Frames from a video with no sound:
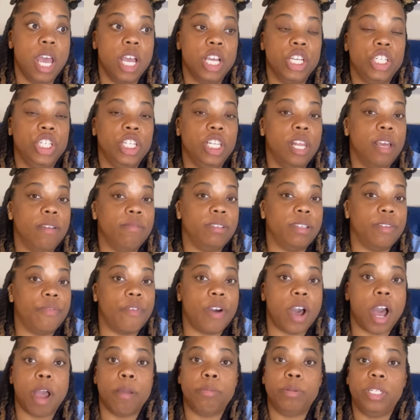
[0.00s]
She loves the
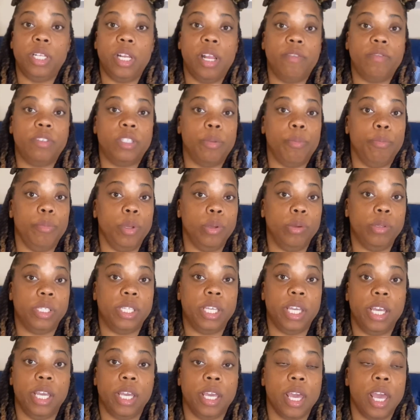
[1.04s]
vibe, she loves the
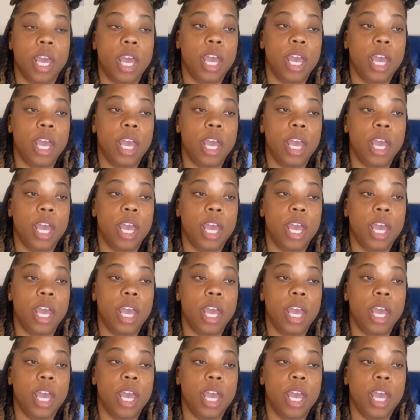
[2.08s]
music,